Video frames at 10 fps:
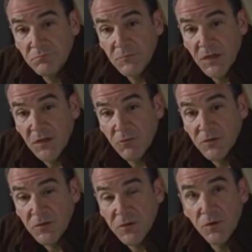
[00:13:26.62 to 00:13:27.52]
Not a question
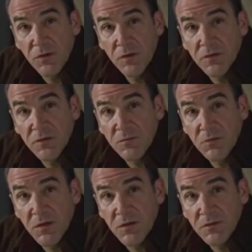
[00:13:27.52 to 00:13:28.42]
of whether he ends up
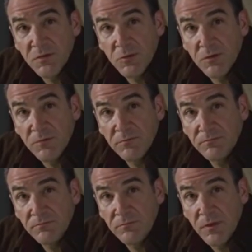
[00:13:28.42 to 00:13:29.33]
killing someone.
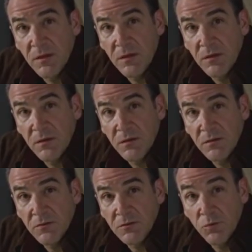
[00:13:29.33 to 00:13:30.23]

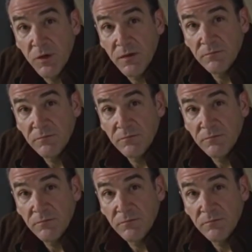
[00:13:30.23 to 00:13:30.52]
It's when.